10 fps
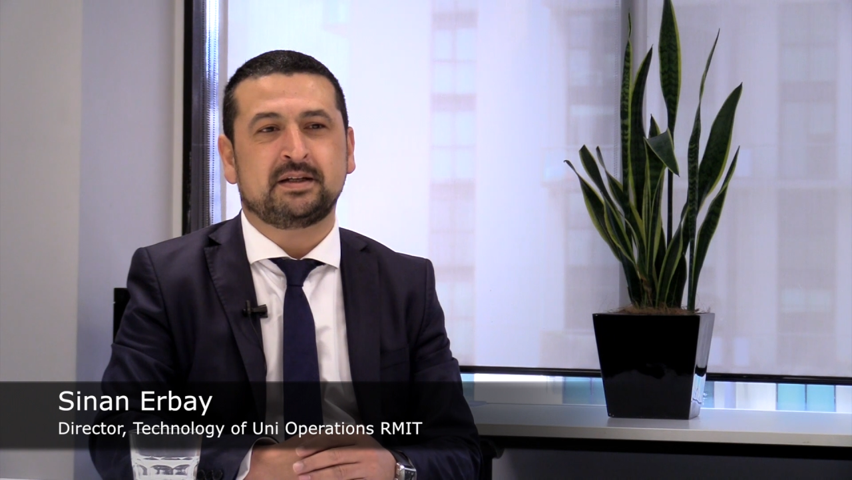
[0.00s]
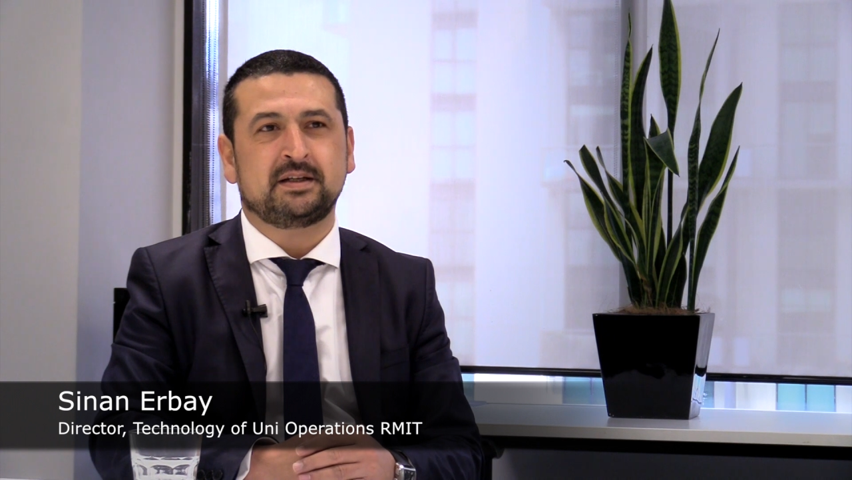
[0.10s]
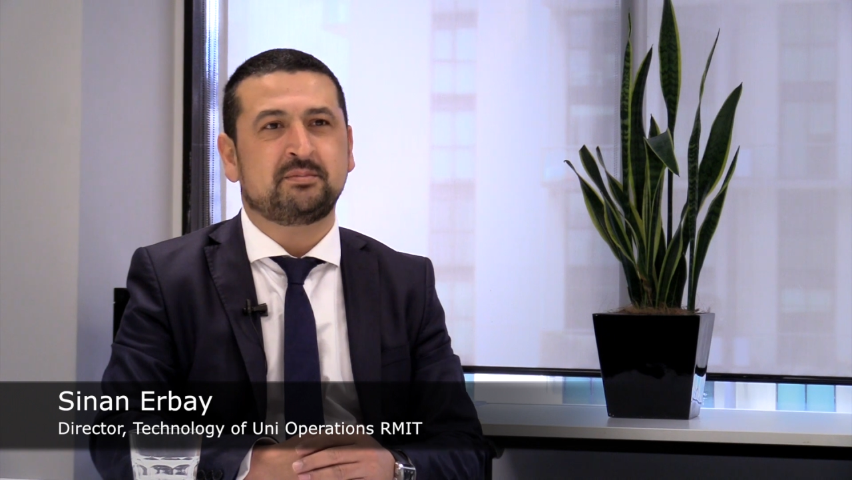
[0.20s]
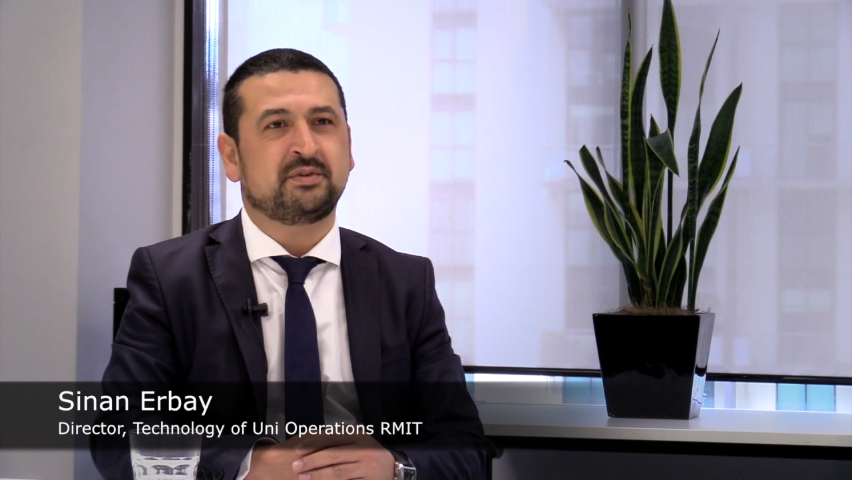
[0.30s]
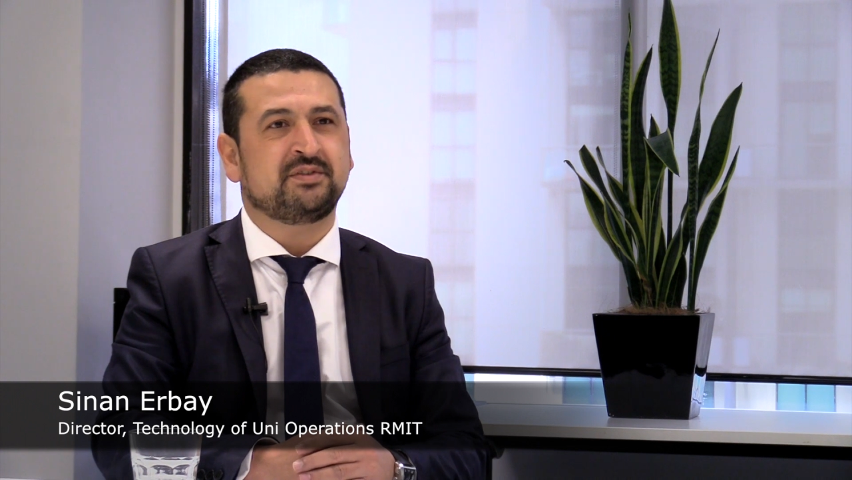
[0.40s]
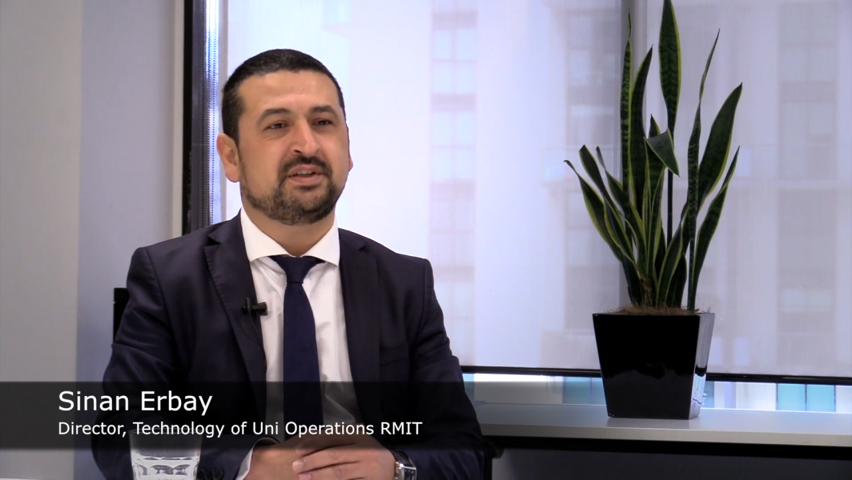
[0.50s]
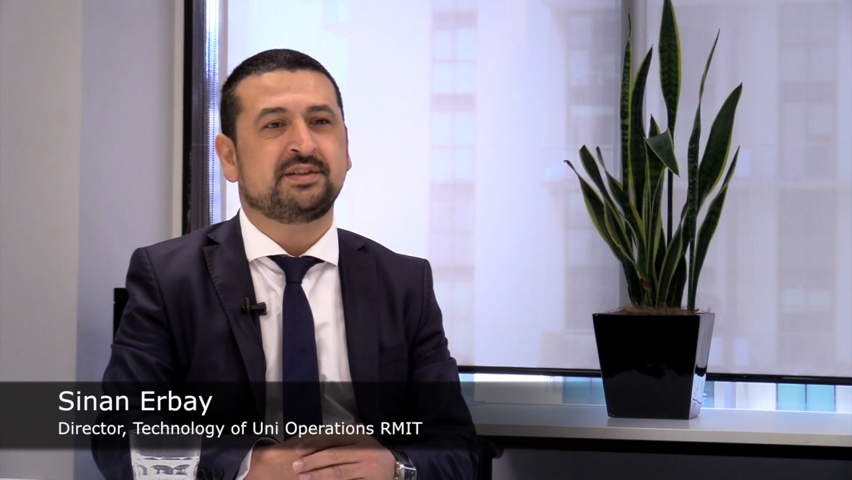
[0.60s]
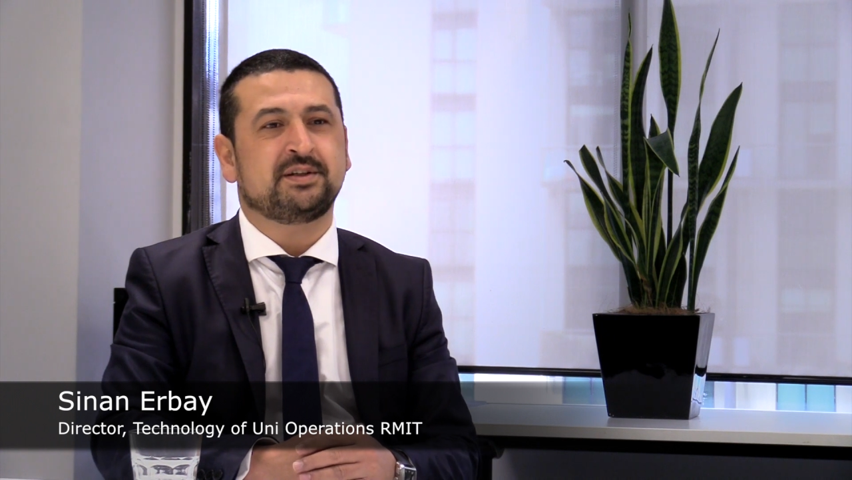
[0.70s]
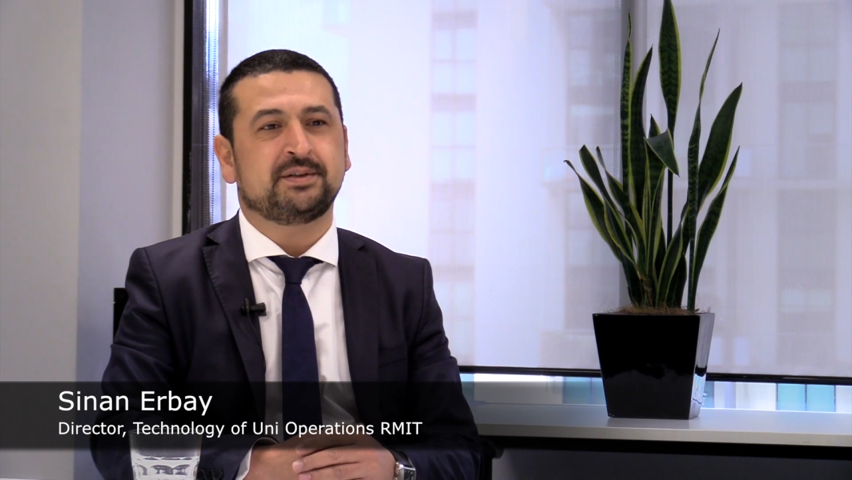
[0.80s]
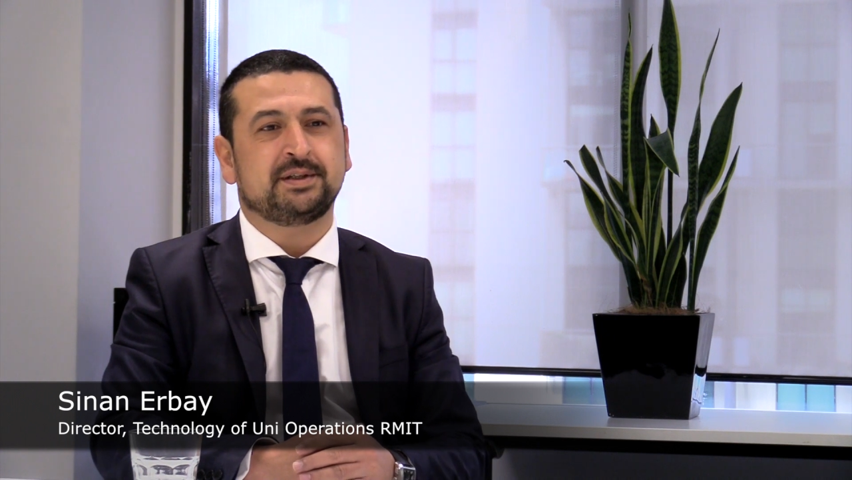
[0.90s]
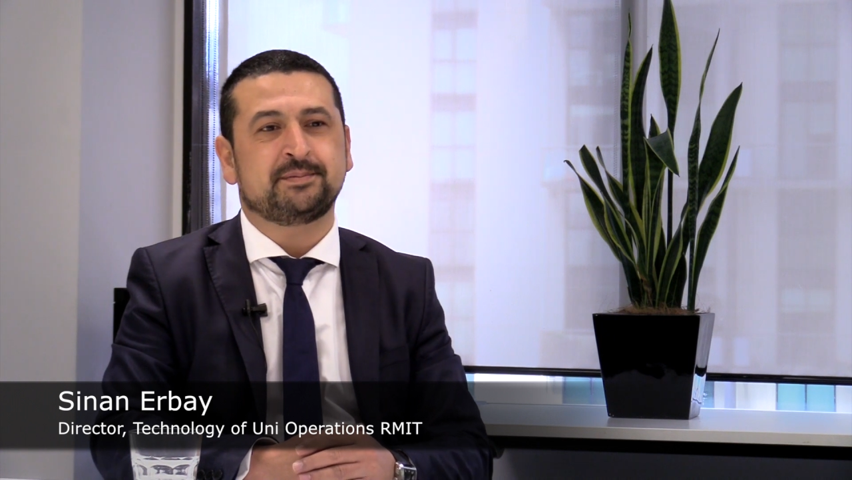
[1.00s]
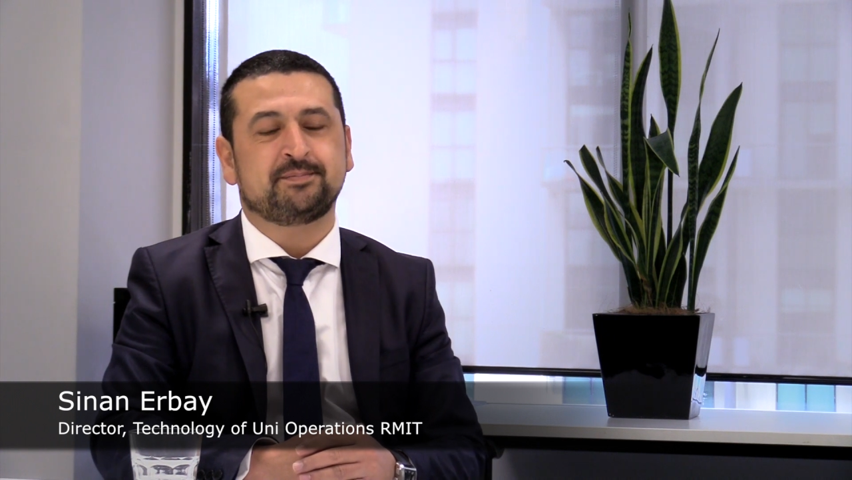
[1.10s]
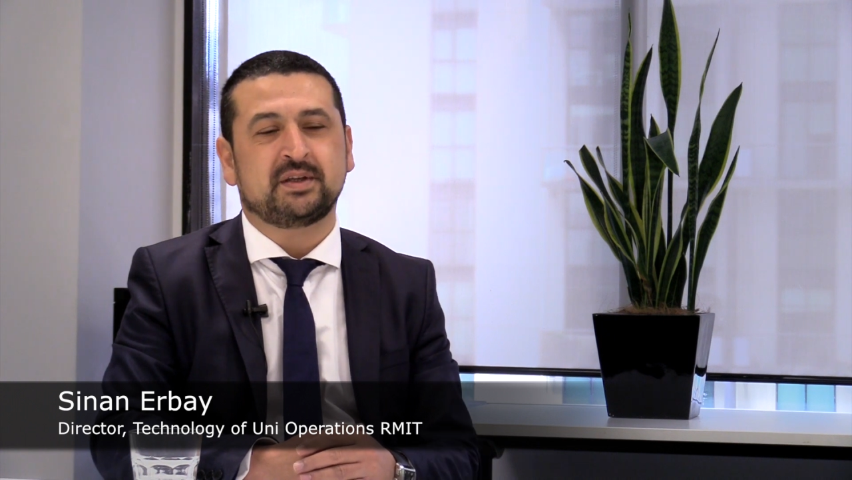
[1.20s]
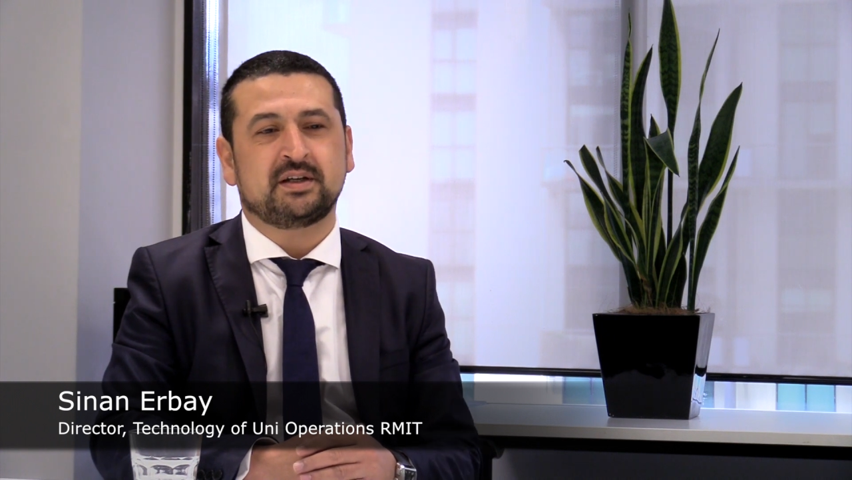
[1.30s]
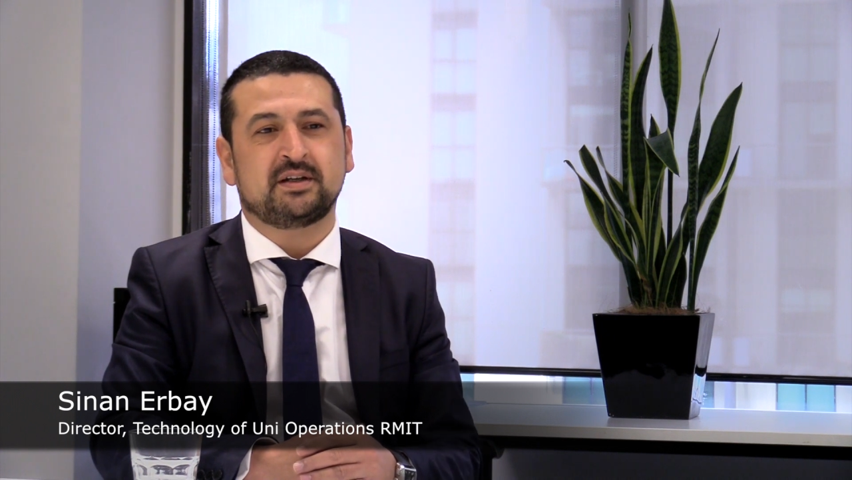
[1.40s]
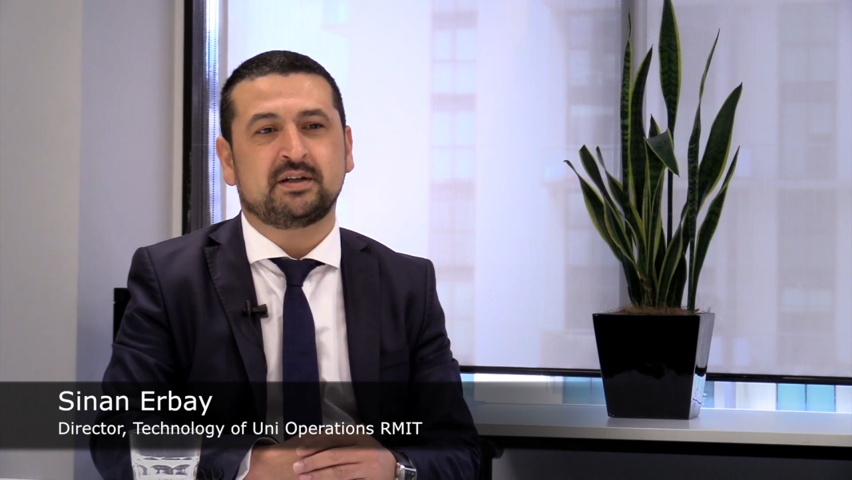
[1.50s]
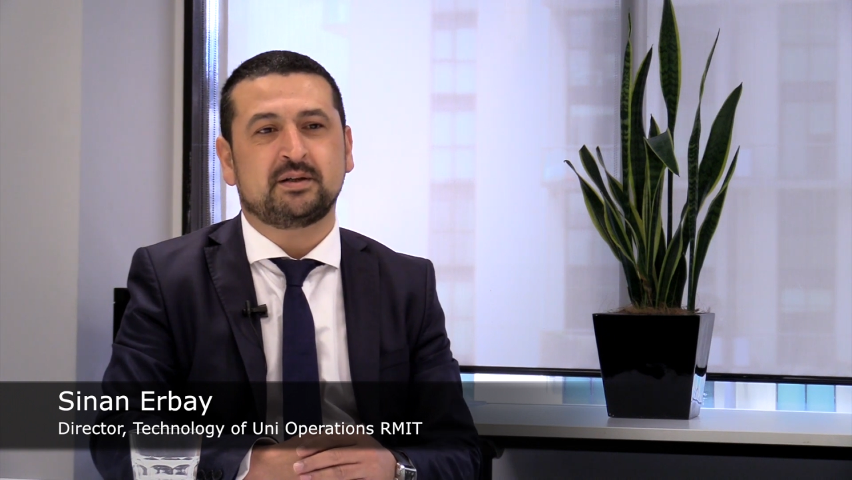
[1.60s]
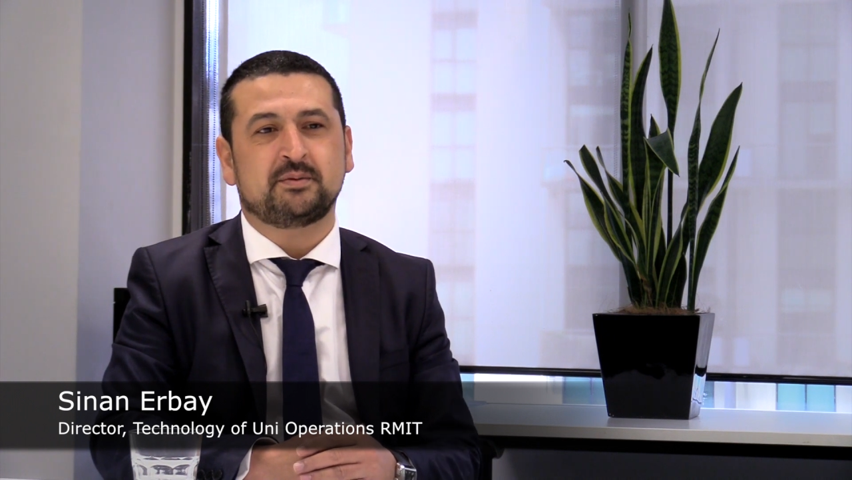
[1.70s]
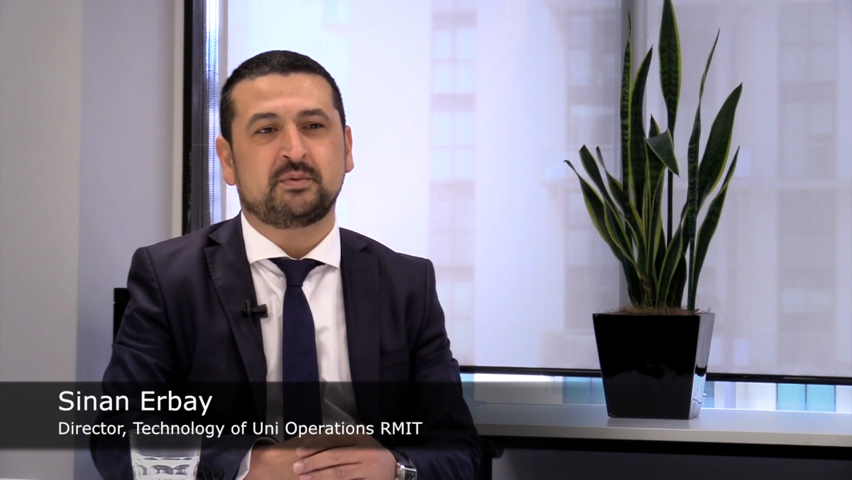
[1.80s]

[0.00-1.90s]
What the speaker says: a number of years ago now,